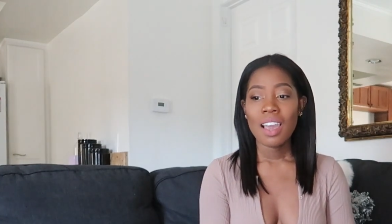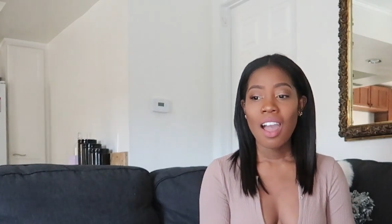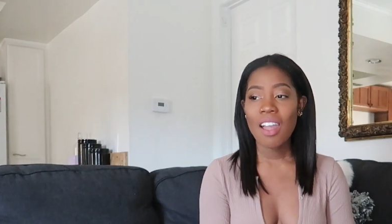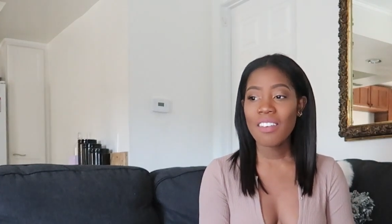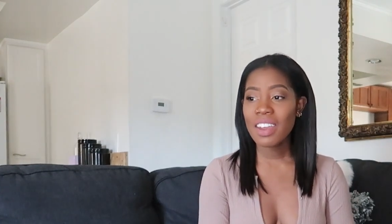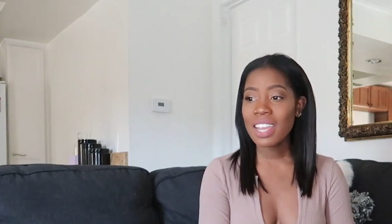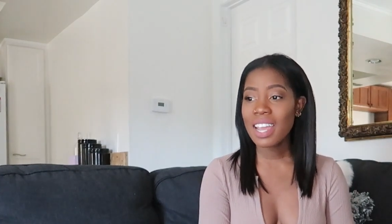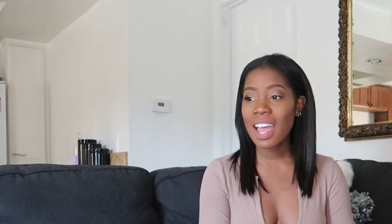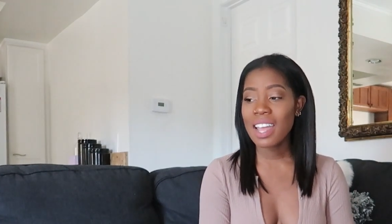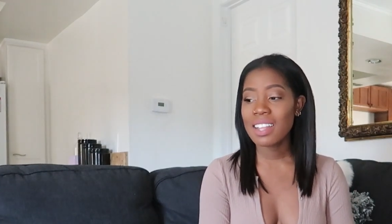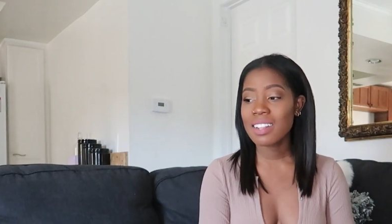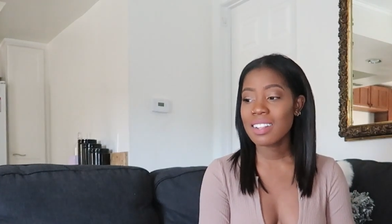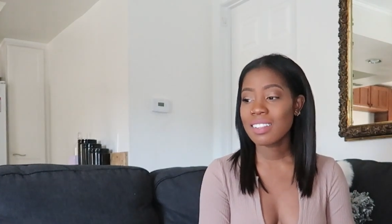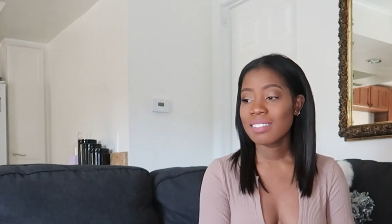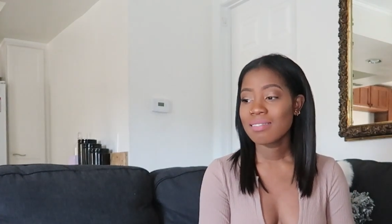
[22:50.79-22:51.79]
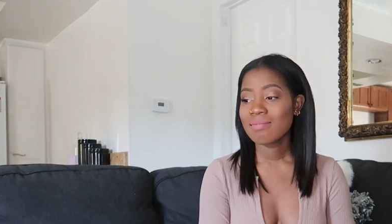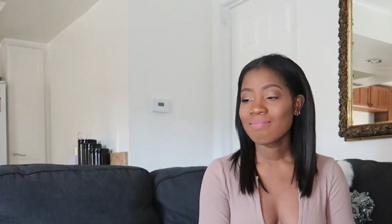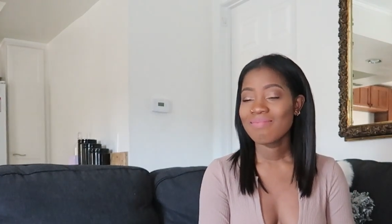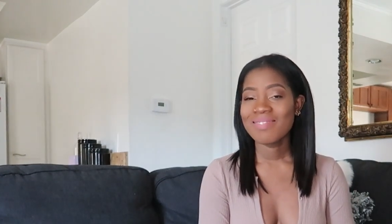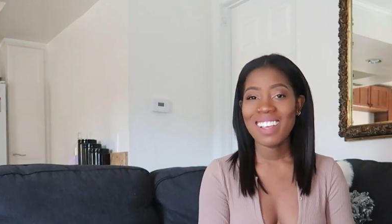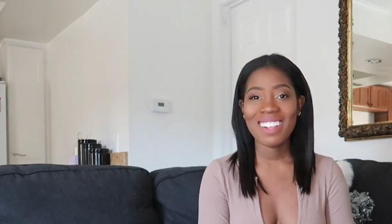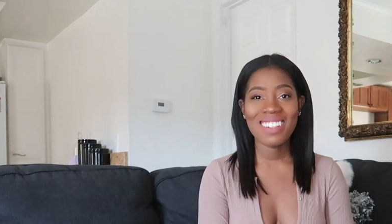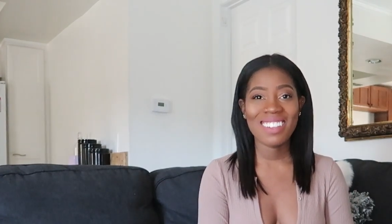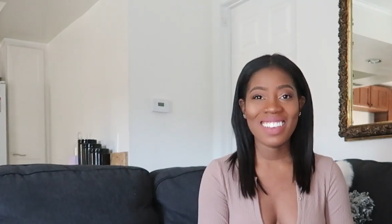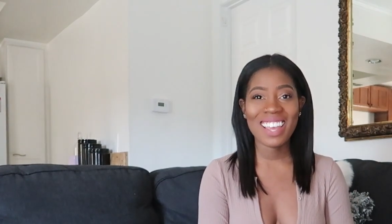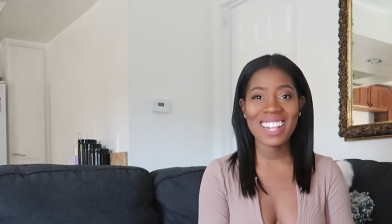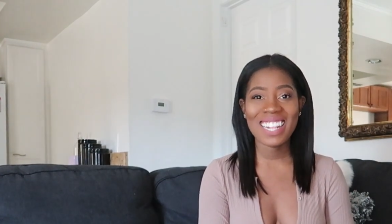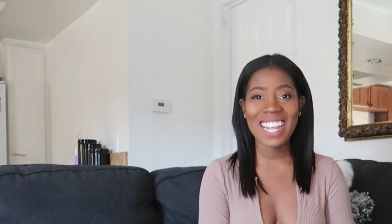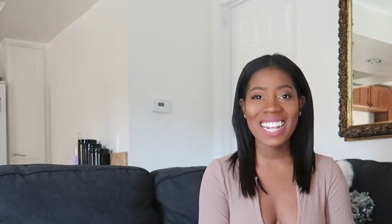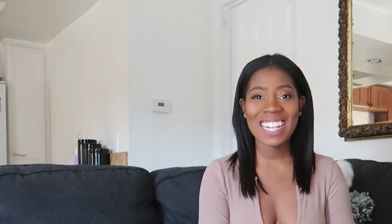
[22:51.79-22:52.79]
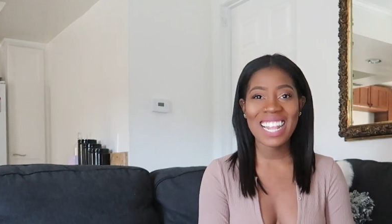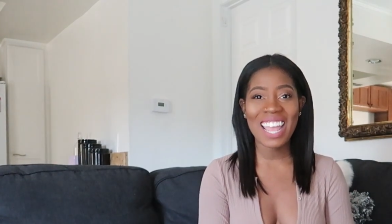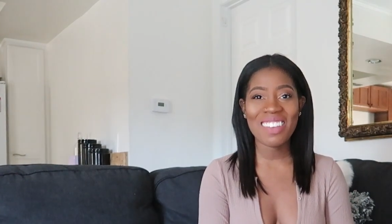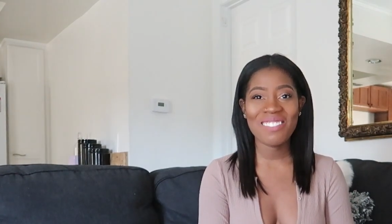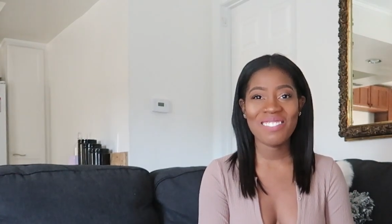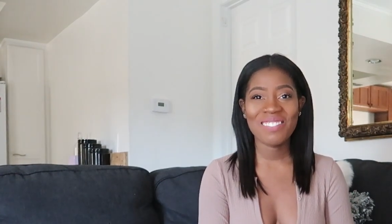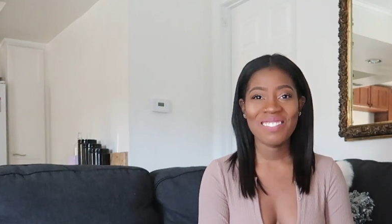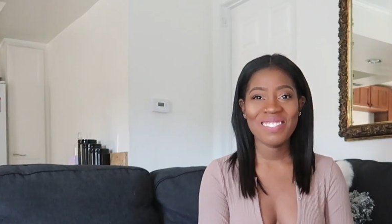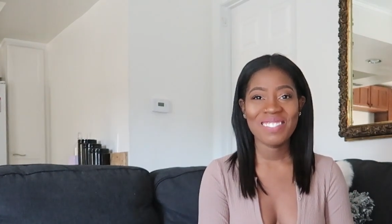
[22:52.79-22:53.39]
Alright guys, I'll see you guys next time.